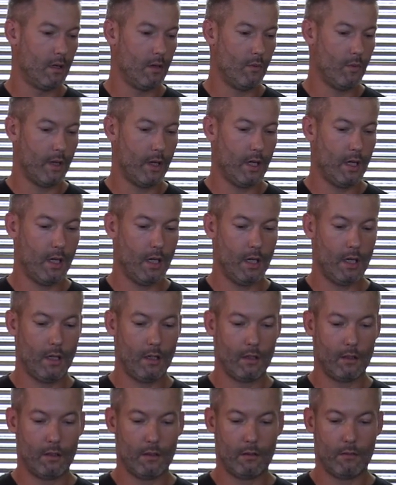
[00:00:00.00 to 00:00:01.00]

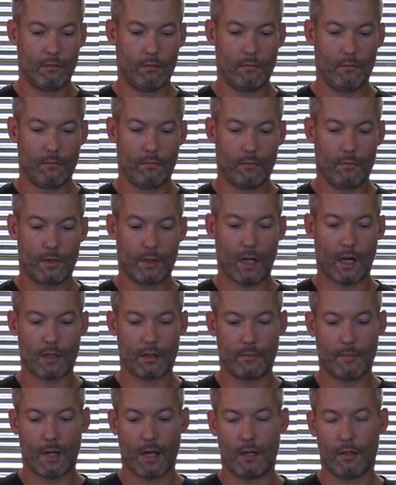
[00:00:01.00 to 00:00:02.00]
we
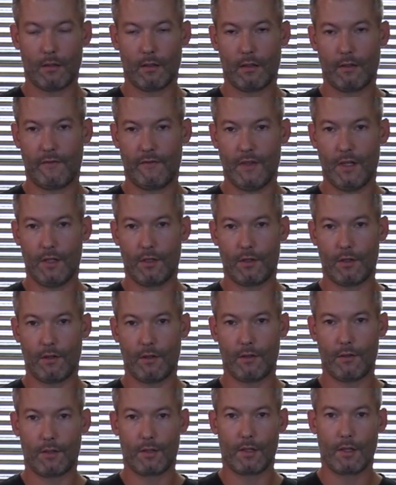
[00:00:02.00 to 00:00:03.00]
talked about the
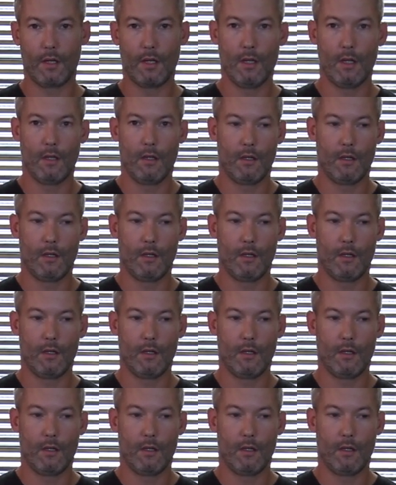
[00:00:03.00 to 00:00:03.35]
features.